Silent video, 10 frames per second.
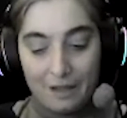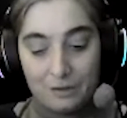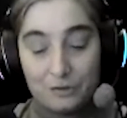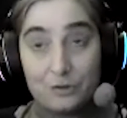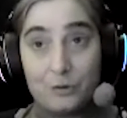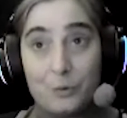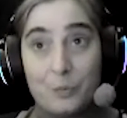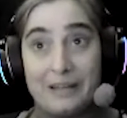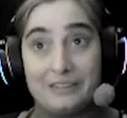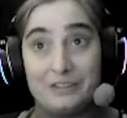So you
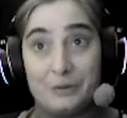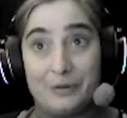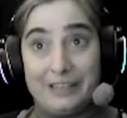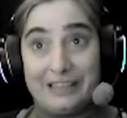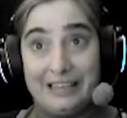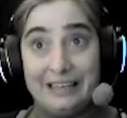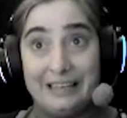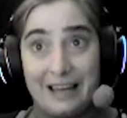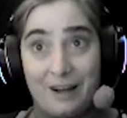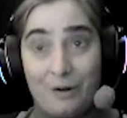bend your knee
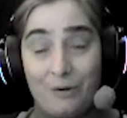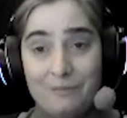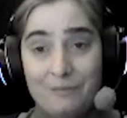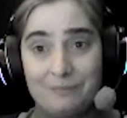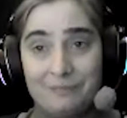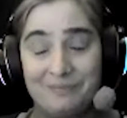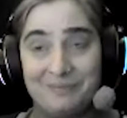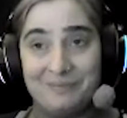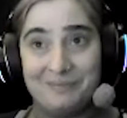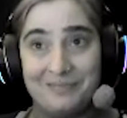now.
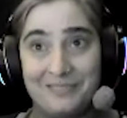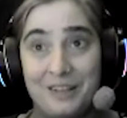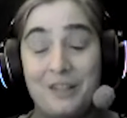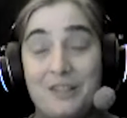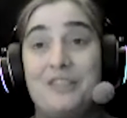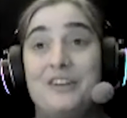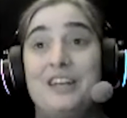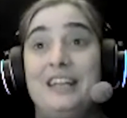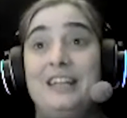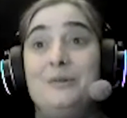The
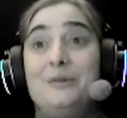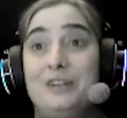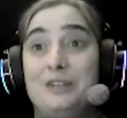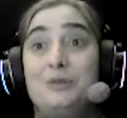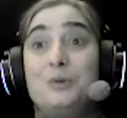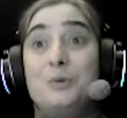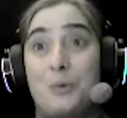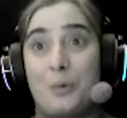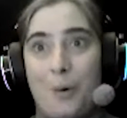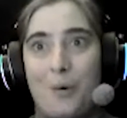knee you need to
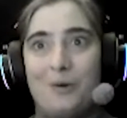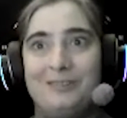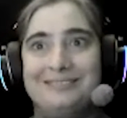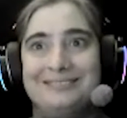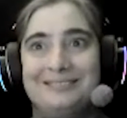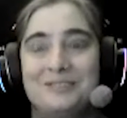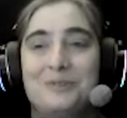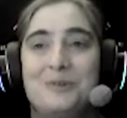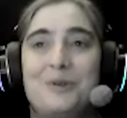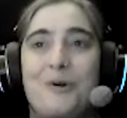roll
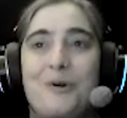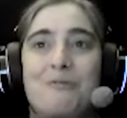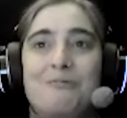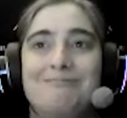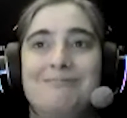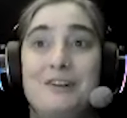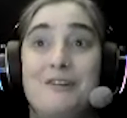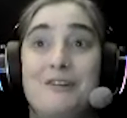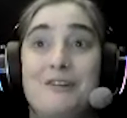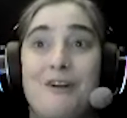to your
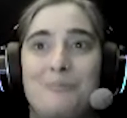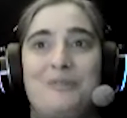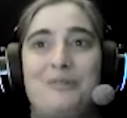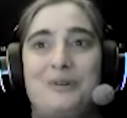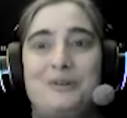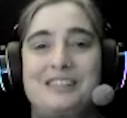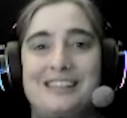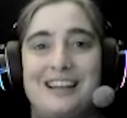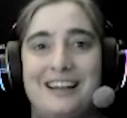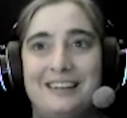non-preferred
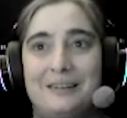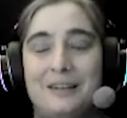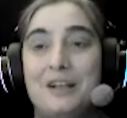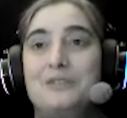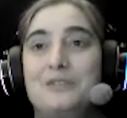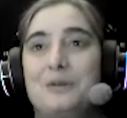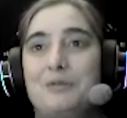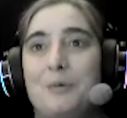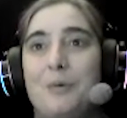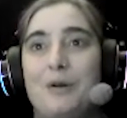side. So
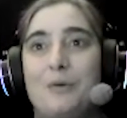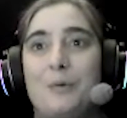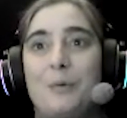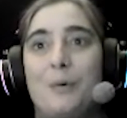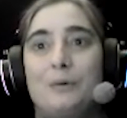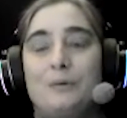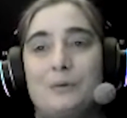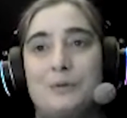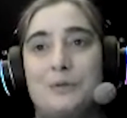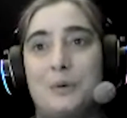if you want to roll
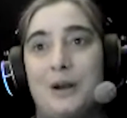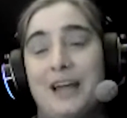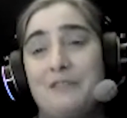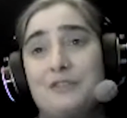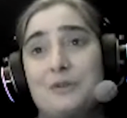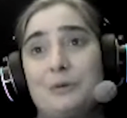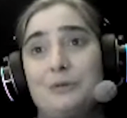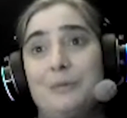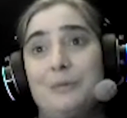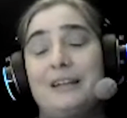towards your left
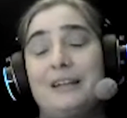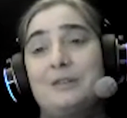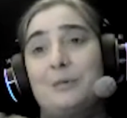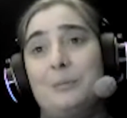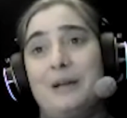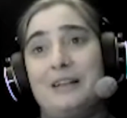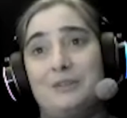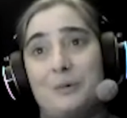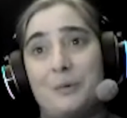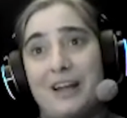shoulder blade, you will bend
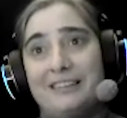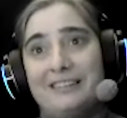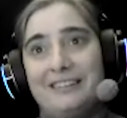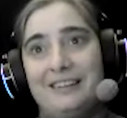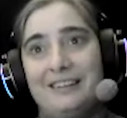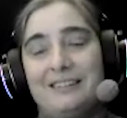your right knee.